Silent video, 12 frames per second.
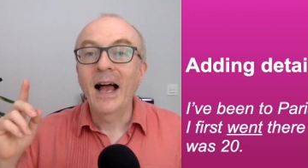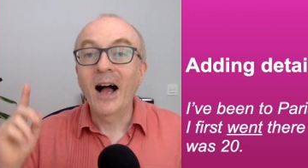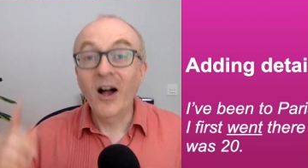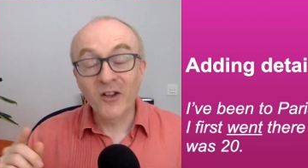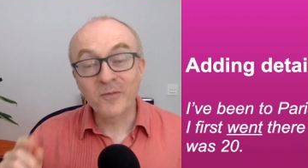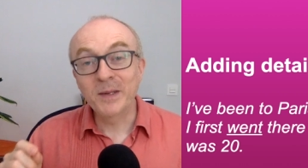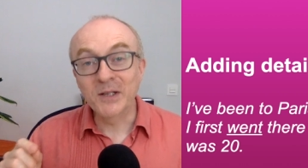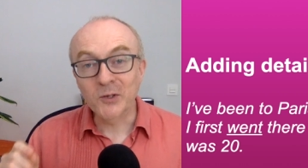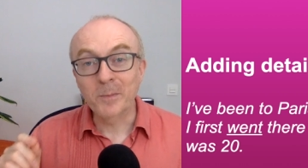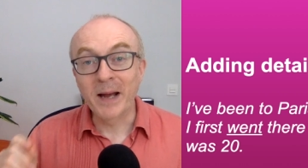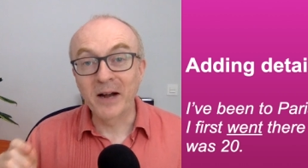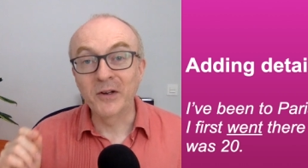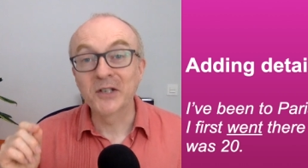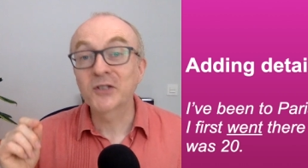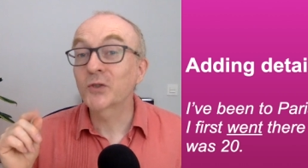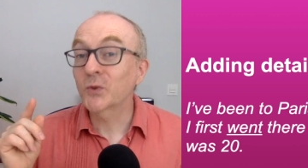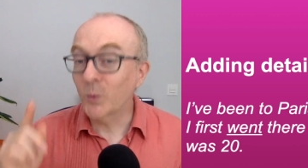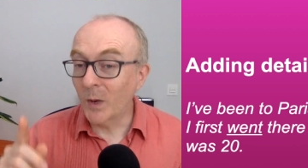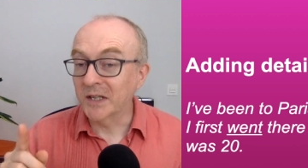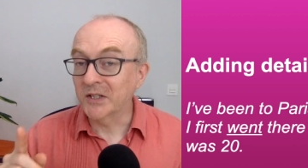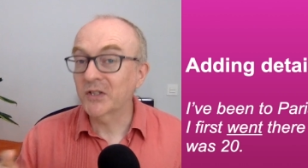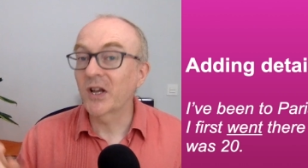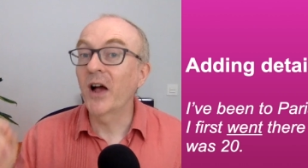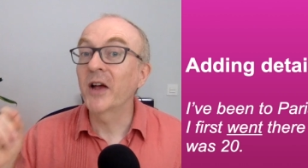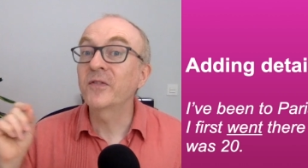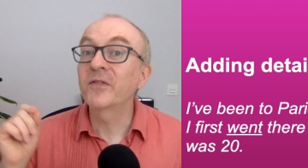I've been to Paris twice. I